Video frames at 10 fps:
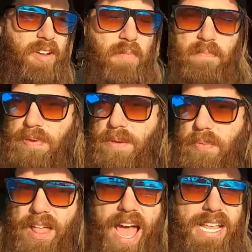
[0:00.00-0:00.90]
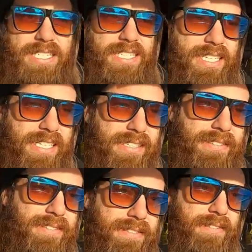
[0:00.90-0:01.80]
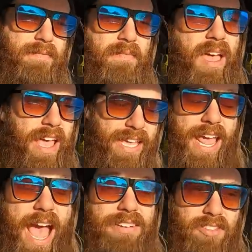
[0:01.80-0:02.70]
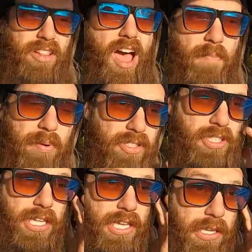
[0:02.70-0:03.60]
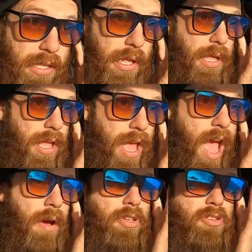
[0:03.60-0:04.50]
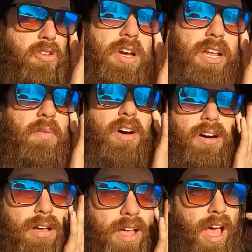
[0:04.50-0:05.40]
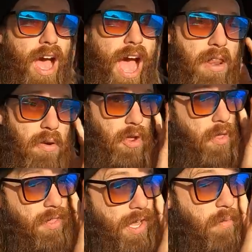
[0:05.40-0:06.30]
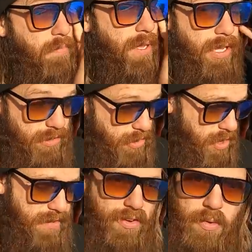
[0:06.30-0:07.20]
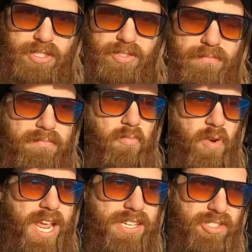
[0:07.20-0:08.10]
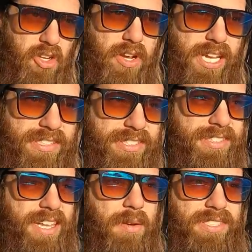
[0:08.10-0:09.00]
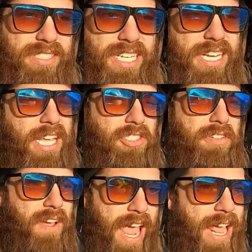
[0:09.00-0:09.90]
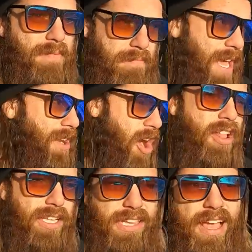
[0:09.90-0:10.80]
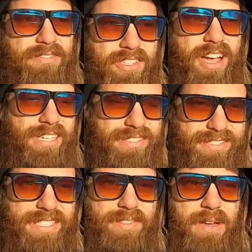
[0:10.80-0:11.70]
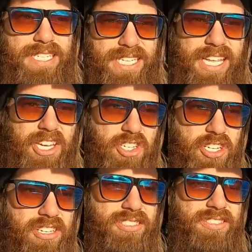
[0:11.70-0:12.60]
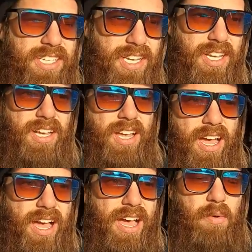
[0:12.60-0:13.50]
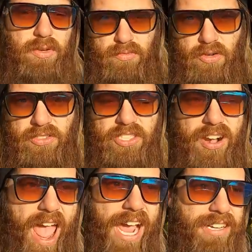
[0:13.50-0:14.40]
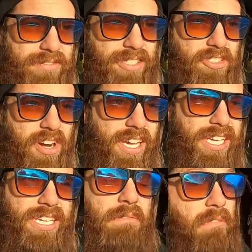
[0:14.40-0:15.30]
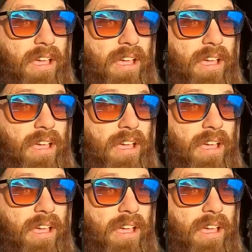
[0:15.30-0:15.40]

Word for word: you know, people ask, I get asked a lot personally, how you do it. Well, I don't know that I would be able to do it if I wasn't raised doing it since I was a teenager. If I hadn't been hauling livestock since my teenage years uh, with Rooster actively trucking,